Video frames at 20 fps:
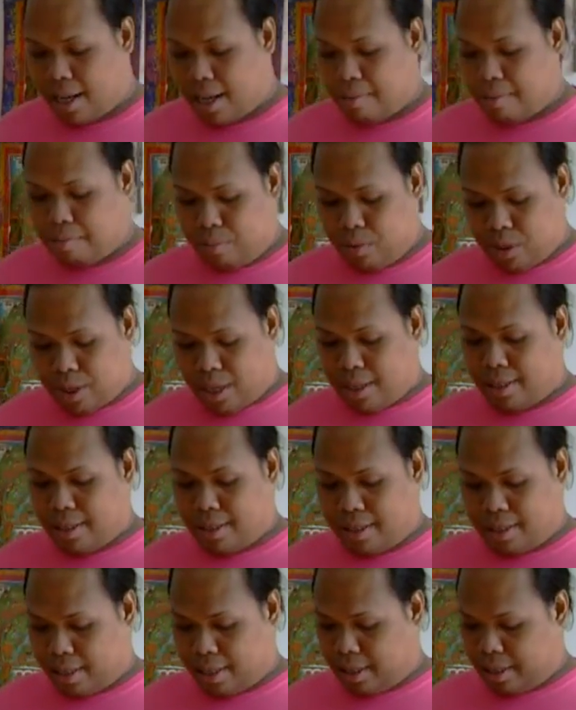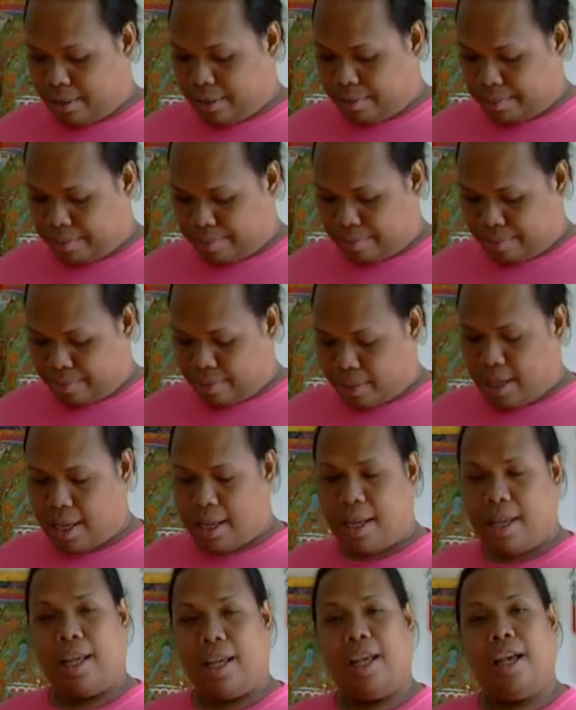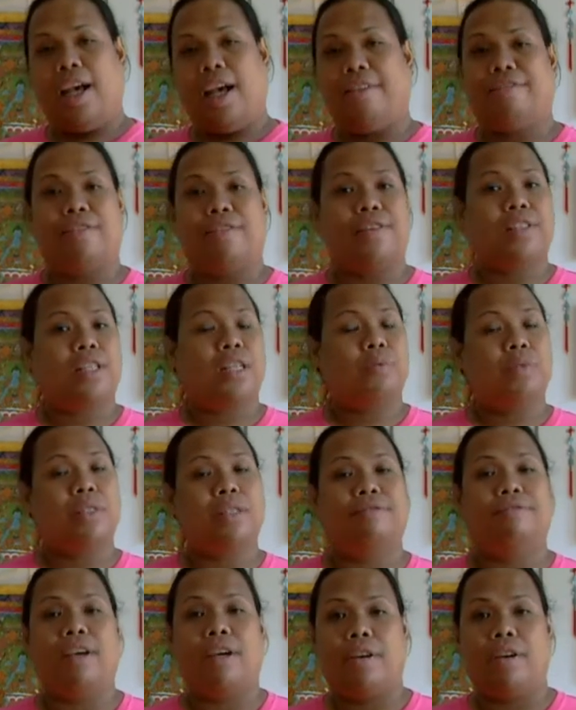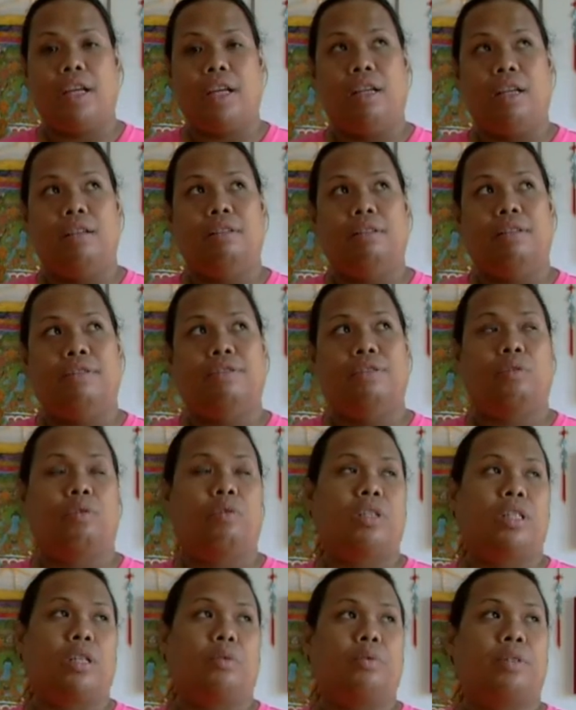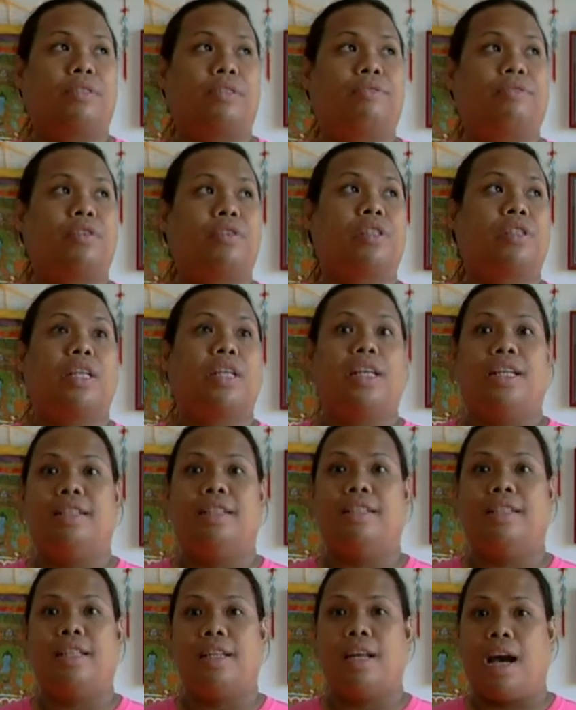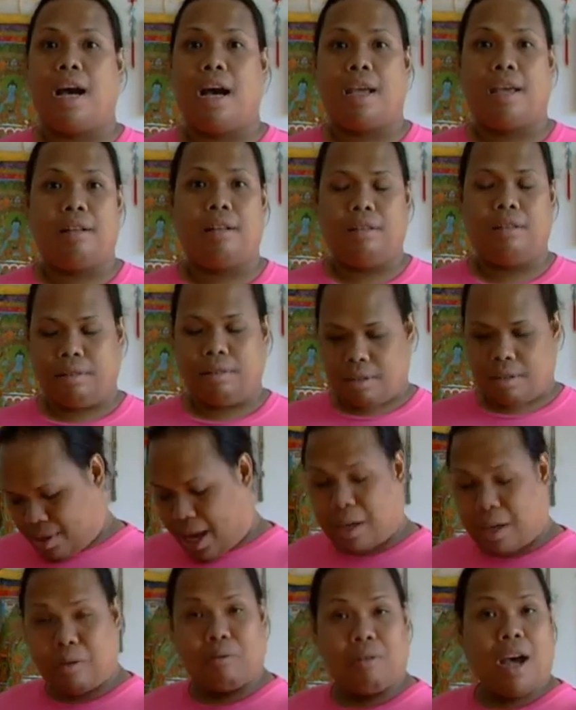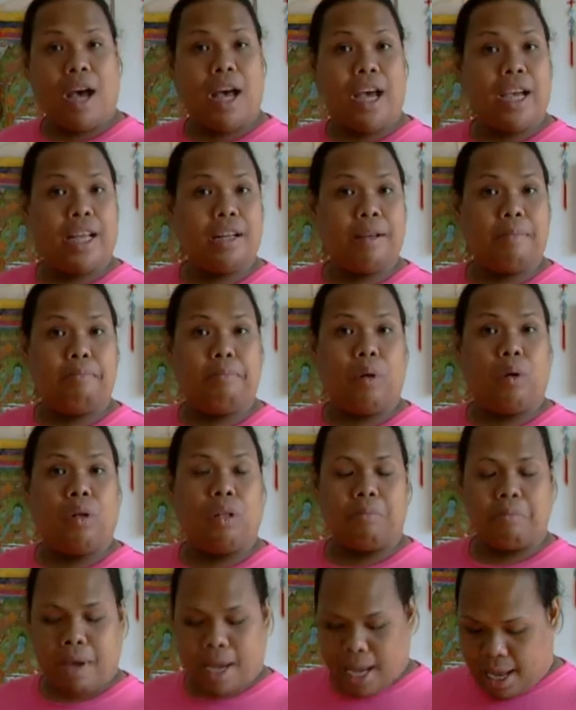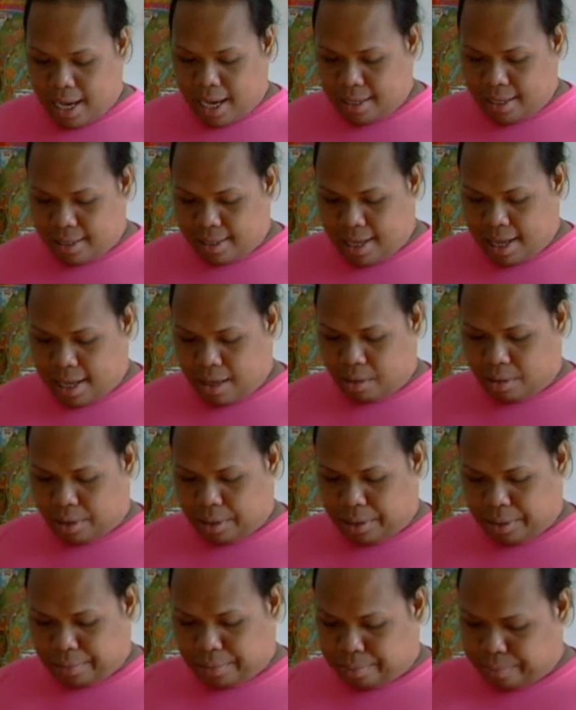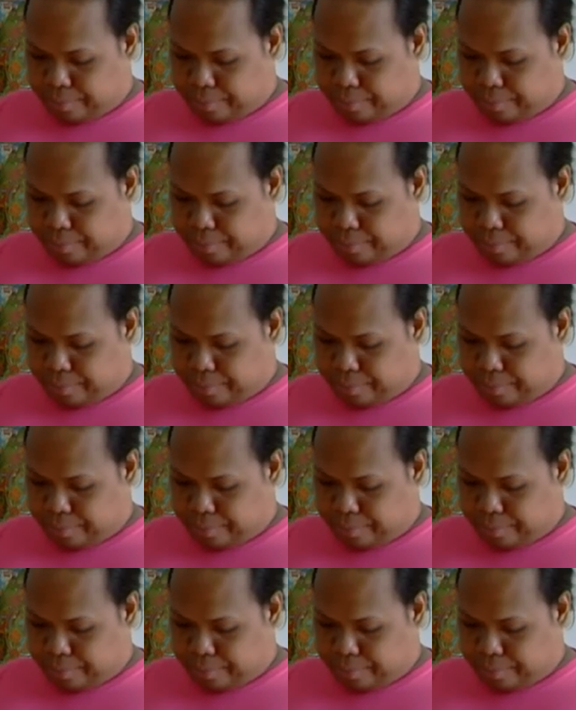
I am just, at first I was first in denial. I cried, I bawled my eyes out.